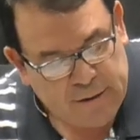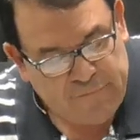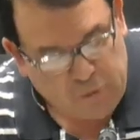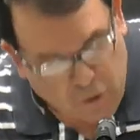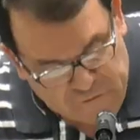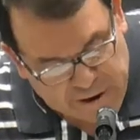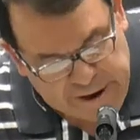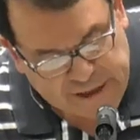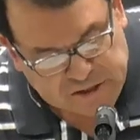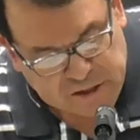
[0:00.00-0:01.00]
No
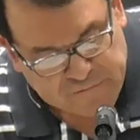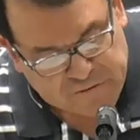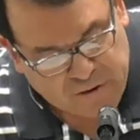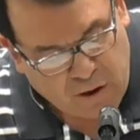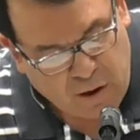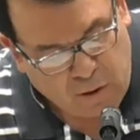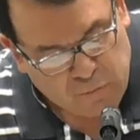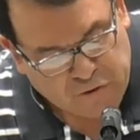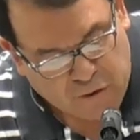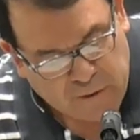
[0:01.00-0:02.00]
variation of his own
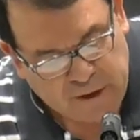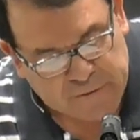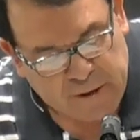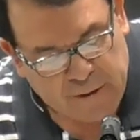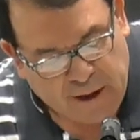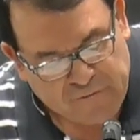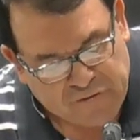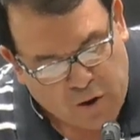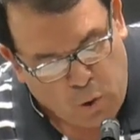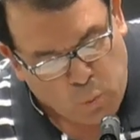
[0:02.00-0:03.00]
turning, of his
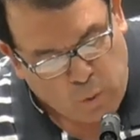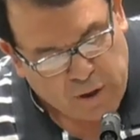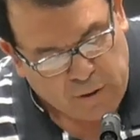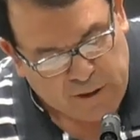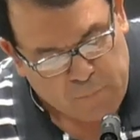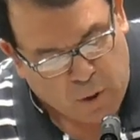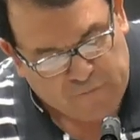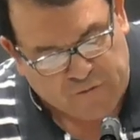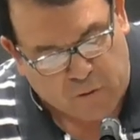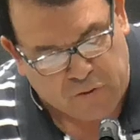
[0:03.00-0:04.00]
own will, he brought
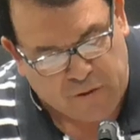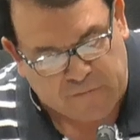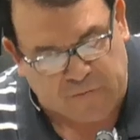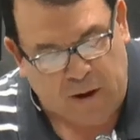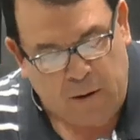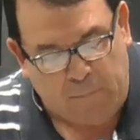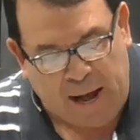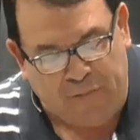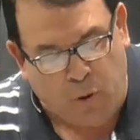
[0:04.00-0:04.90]
forth us by the